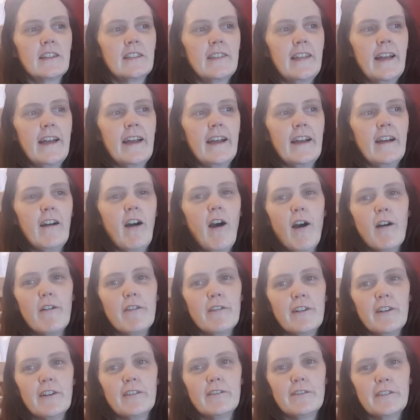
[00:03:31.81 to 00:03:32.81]
their
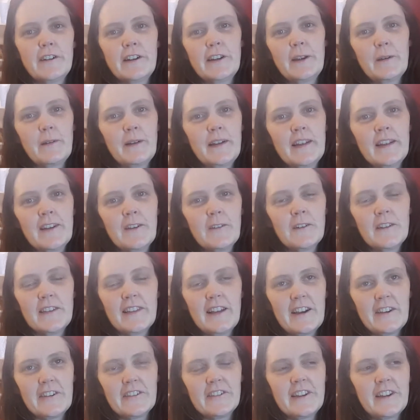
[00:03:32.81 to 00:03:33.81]
offer of renewing was
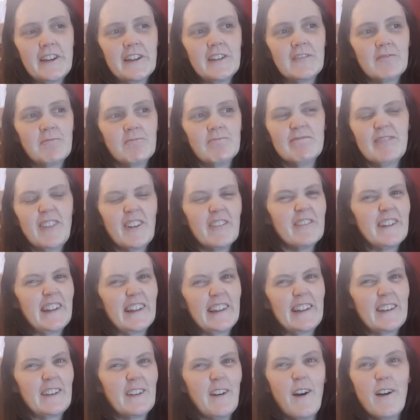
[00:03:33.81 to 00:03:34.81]
actually not
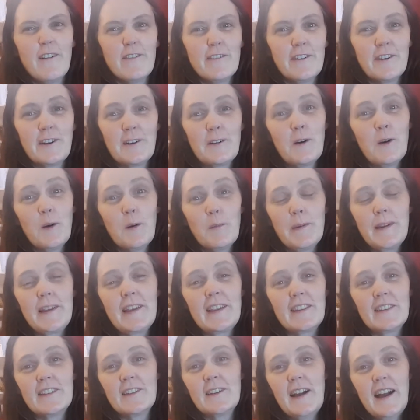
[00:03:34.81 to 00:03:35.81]
really an offer at all
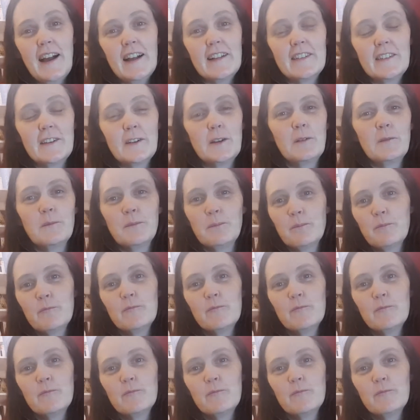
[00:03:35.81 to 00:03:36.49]
because you had to